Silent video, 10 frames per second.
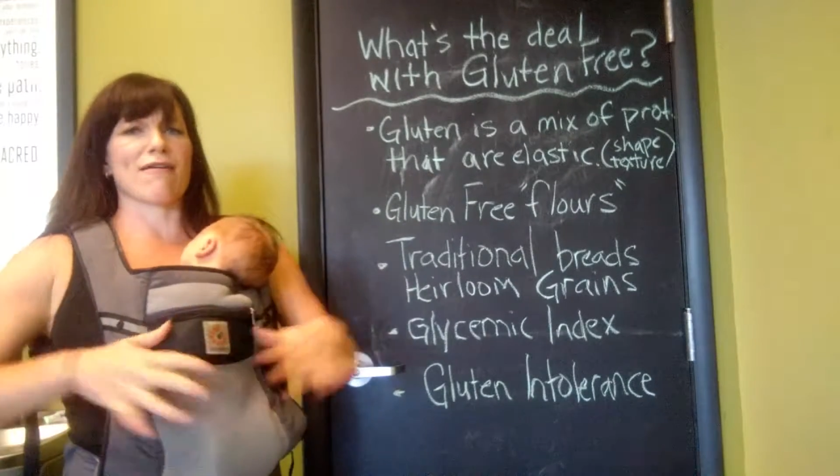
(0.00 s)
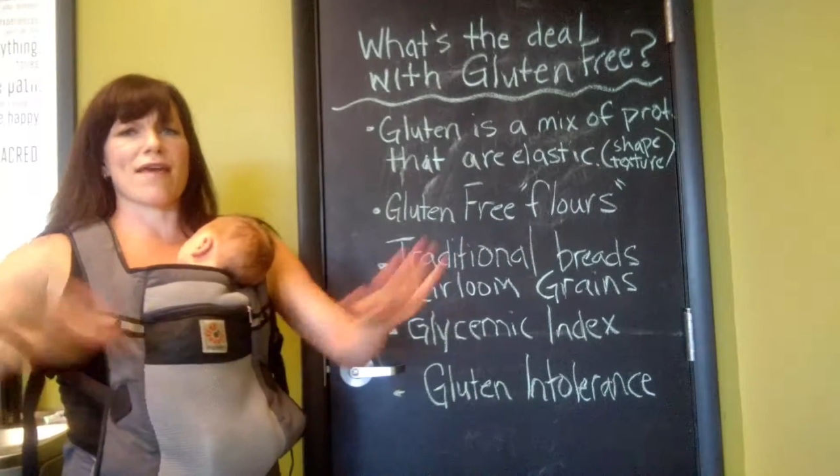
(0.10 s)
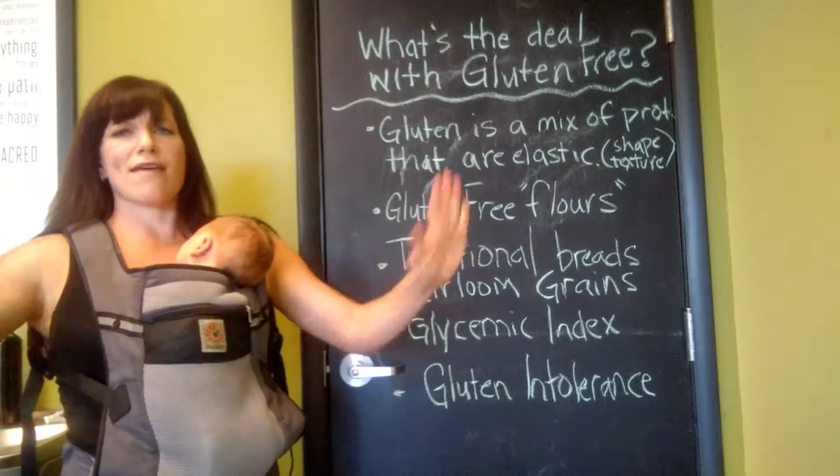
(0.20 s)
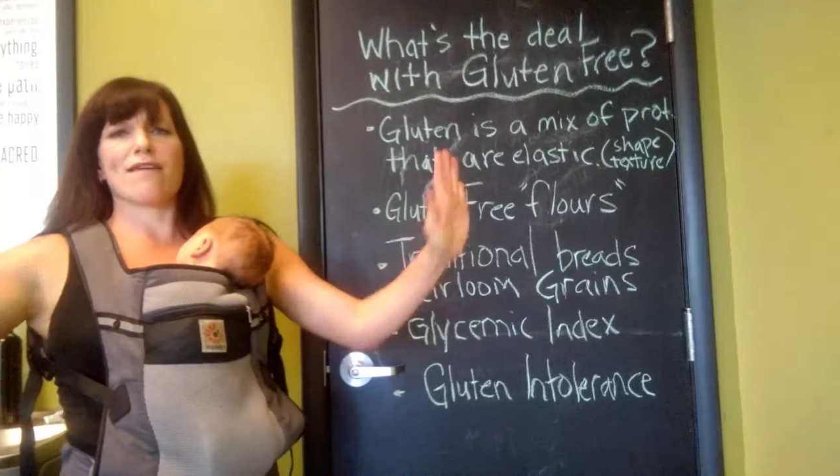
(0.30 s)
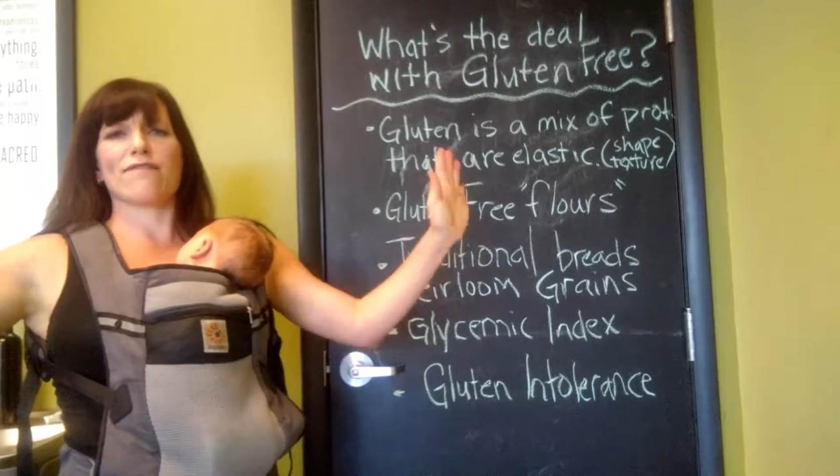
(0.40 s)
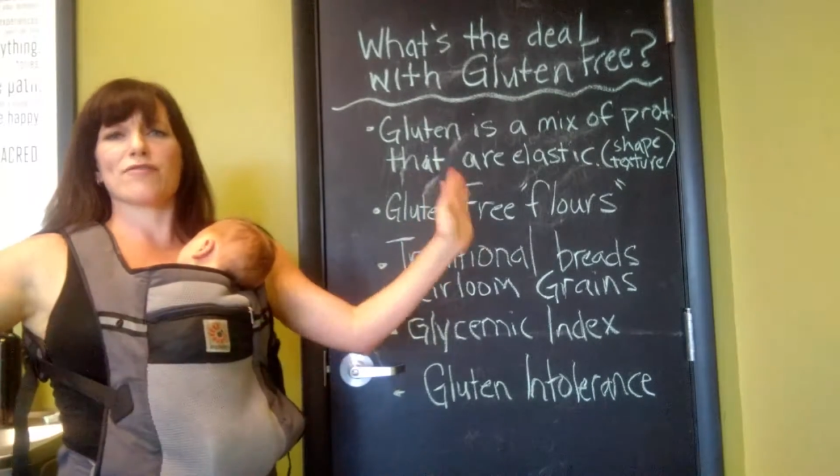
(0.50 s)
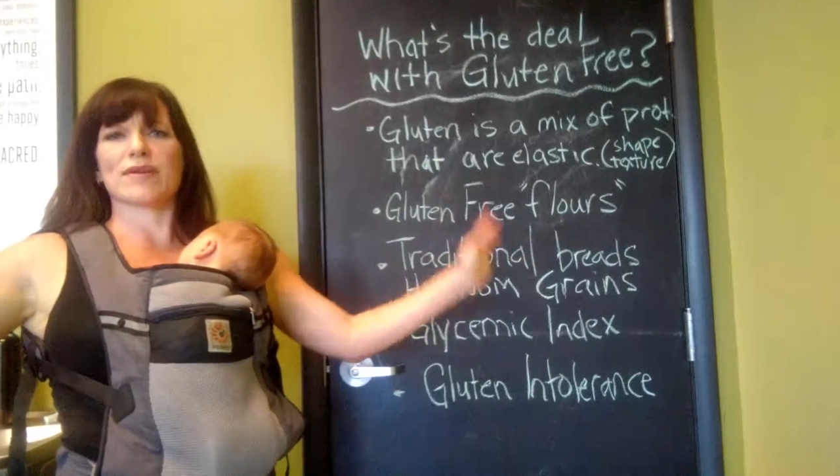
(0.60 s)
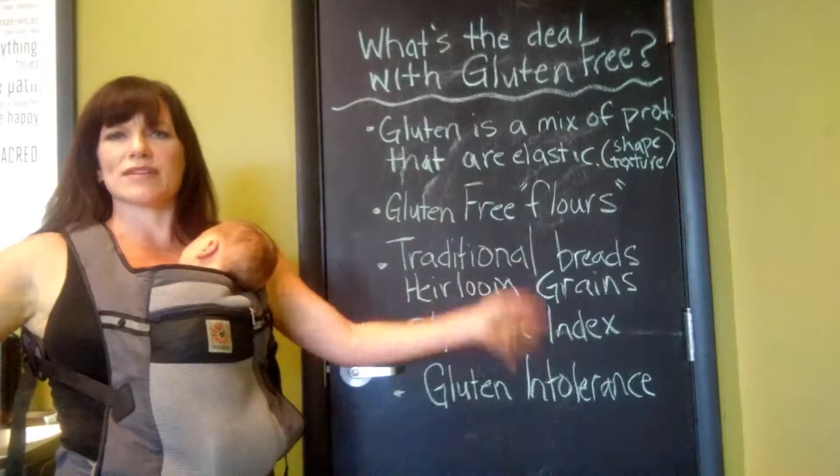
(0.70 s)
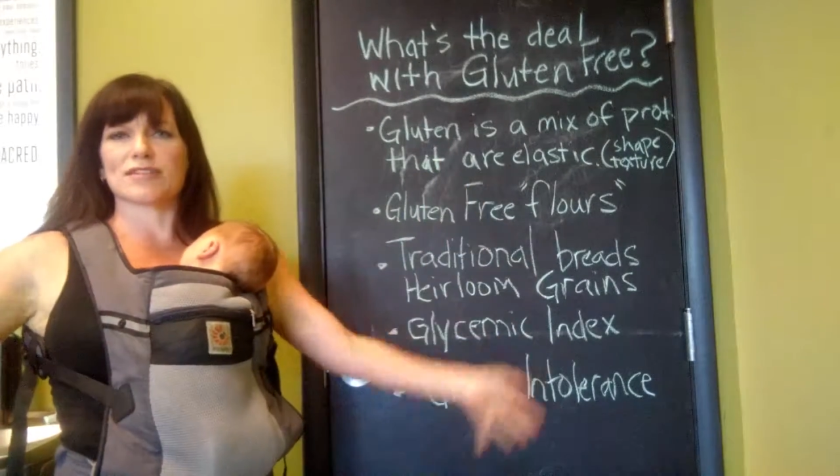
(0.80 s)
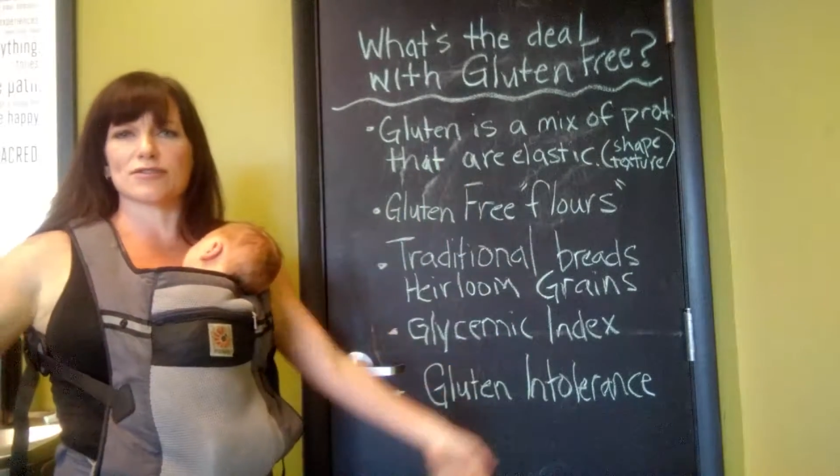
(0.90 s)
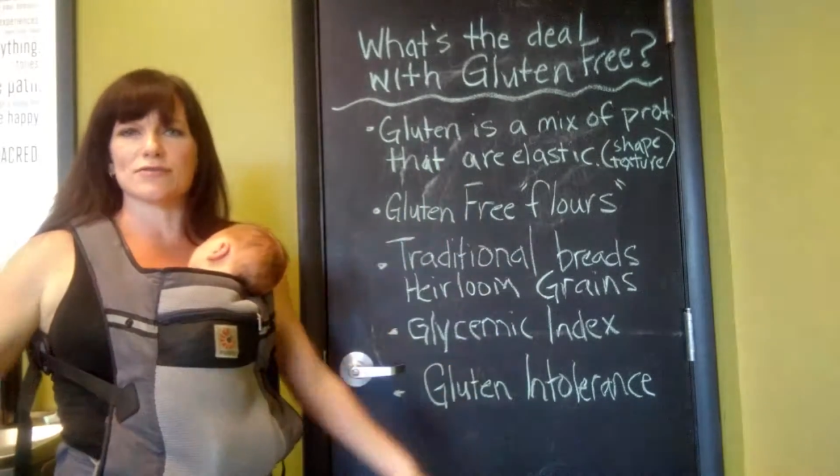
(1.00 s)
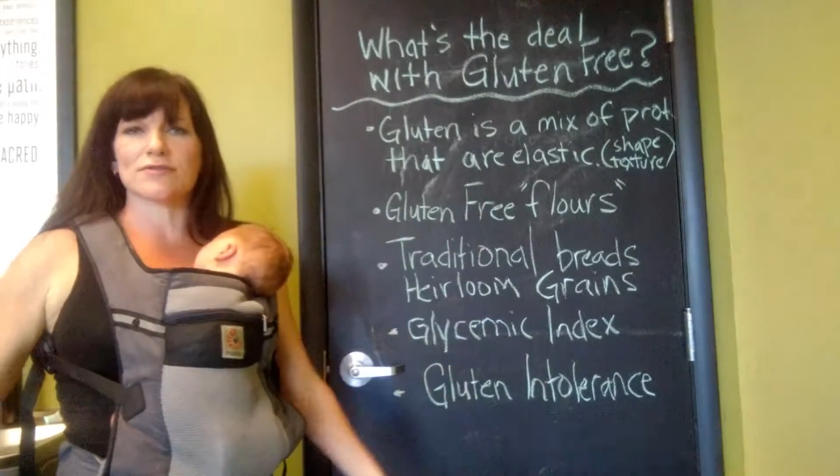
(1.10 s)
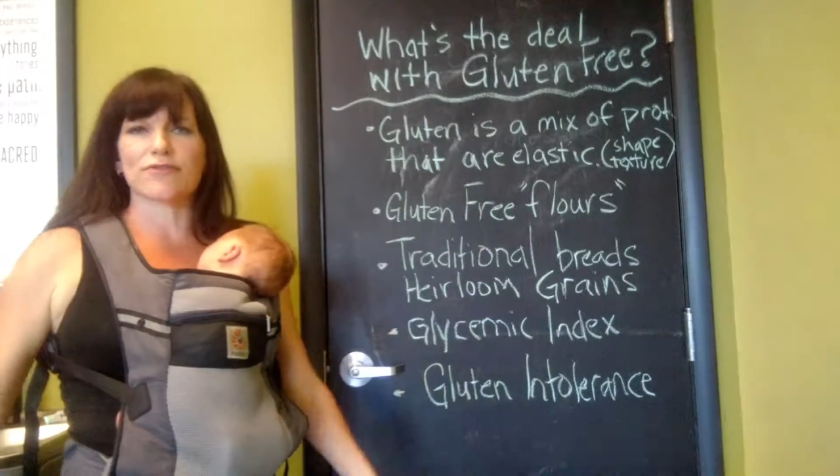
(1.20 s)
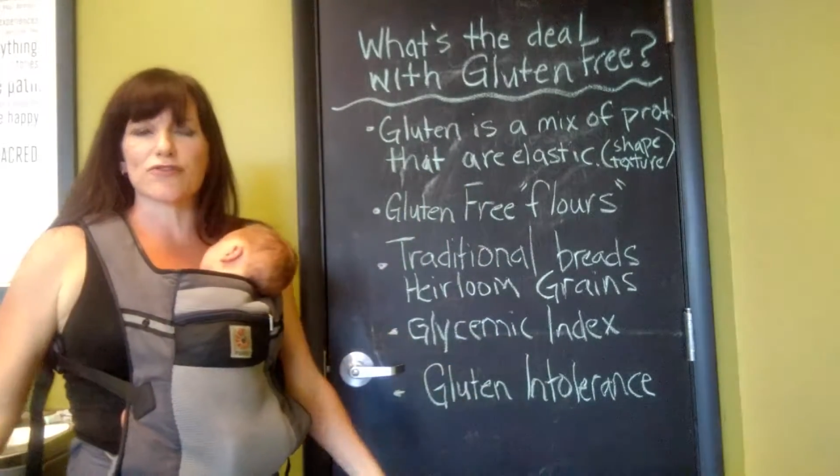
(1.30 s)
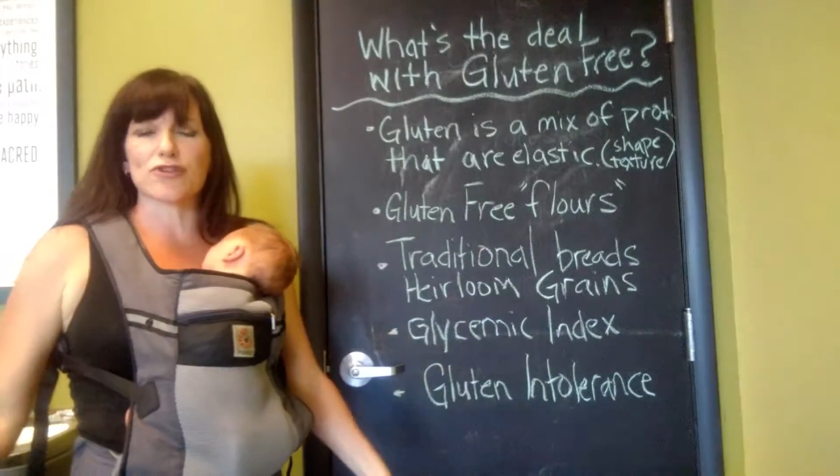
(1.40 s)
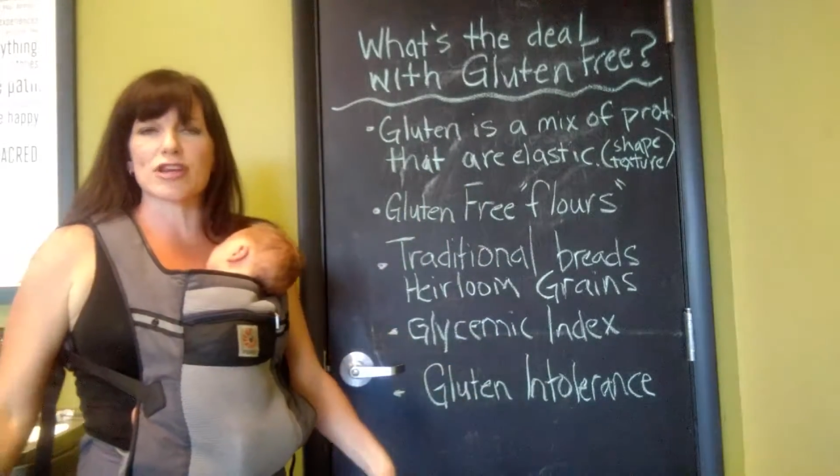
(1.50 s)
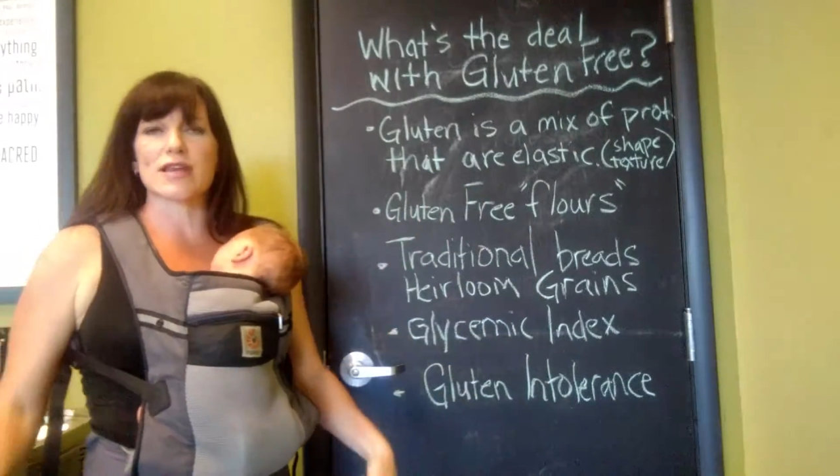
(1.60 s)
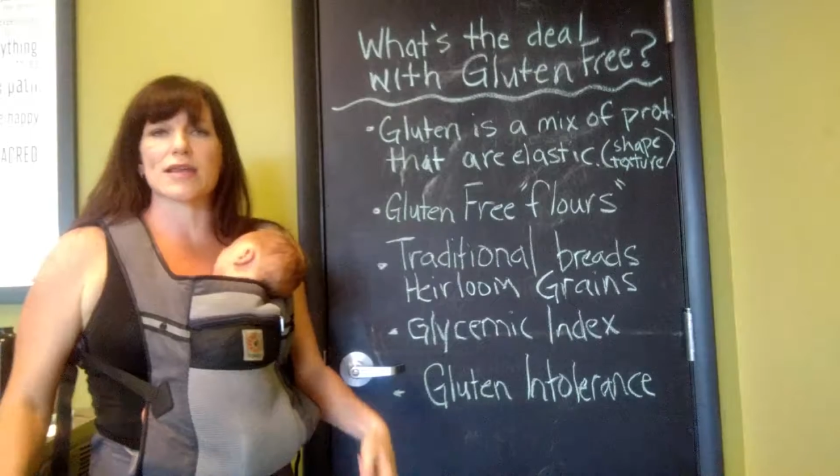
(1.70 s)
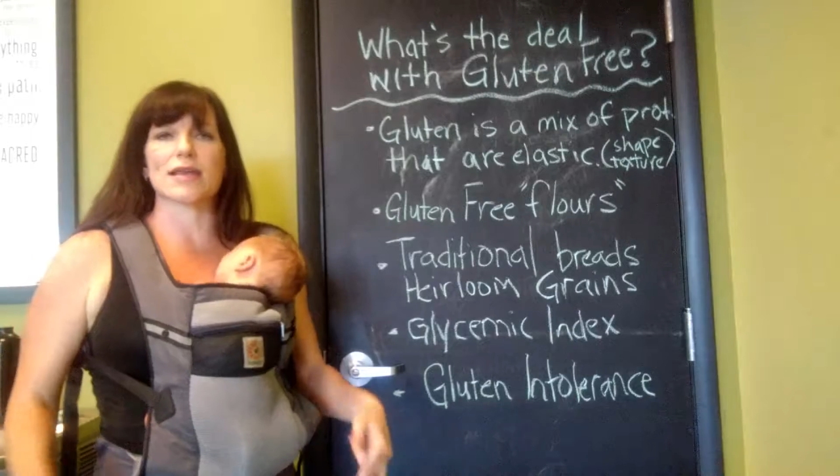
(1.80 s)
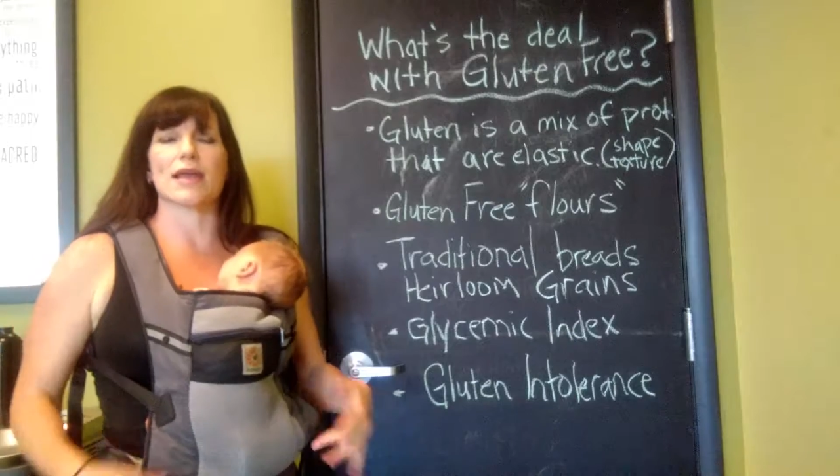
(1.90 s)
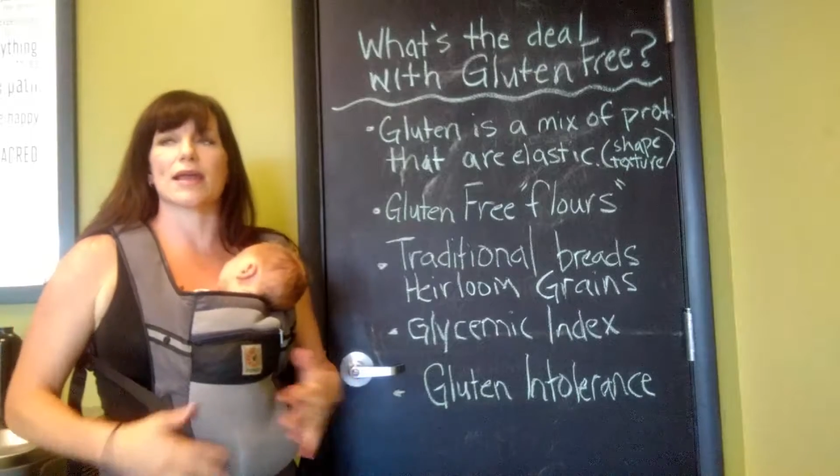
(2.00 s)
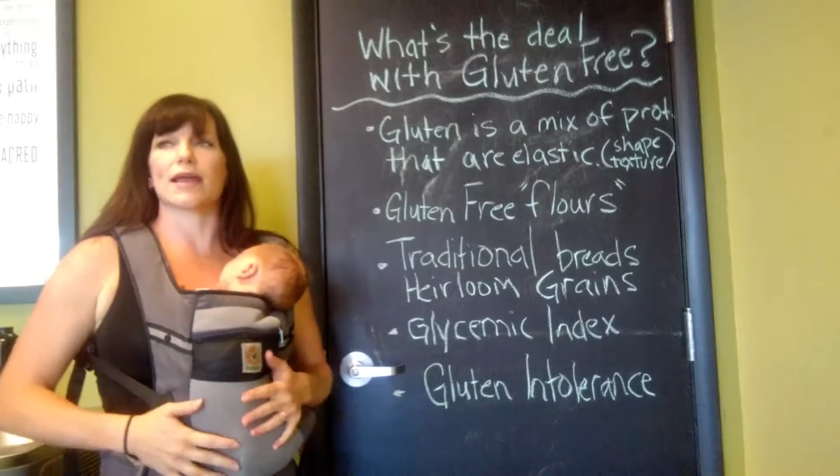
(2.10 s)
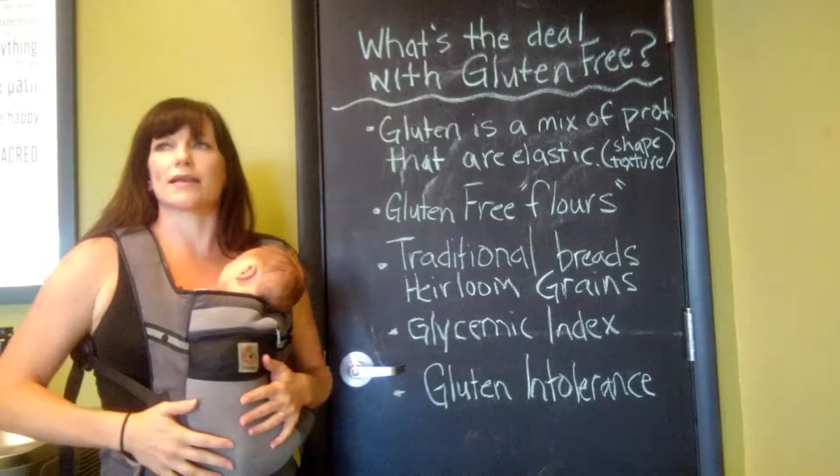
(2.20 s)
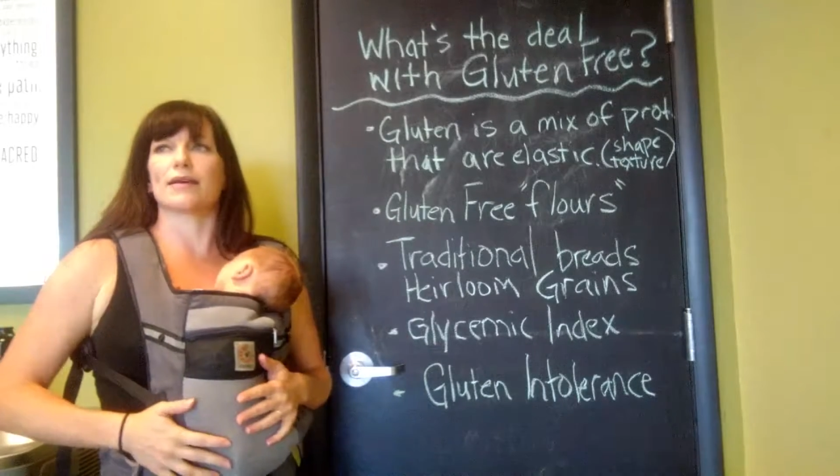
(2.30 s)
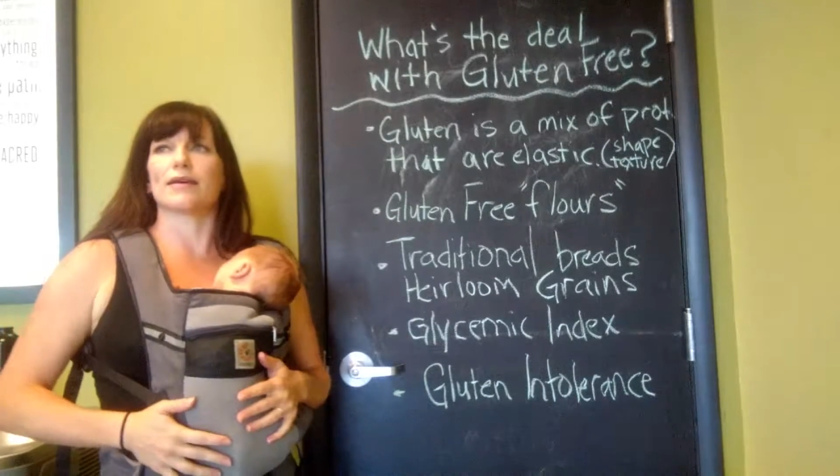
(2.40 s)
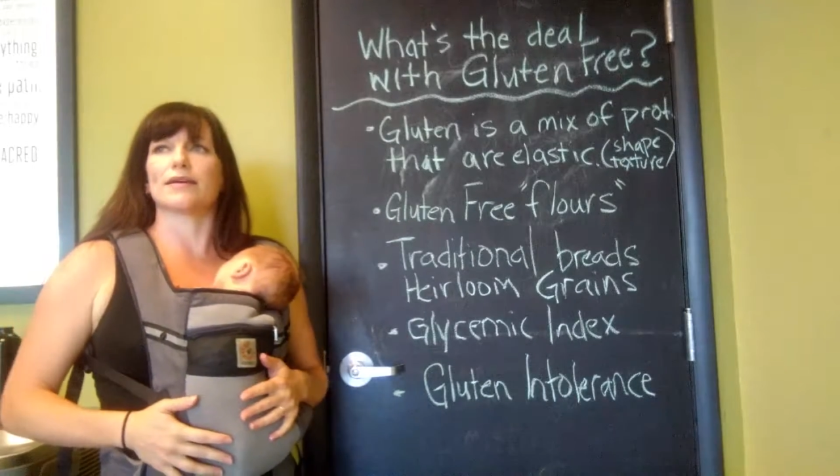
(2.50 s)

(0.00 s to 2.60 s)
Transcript: Everybody's gluten-free, and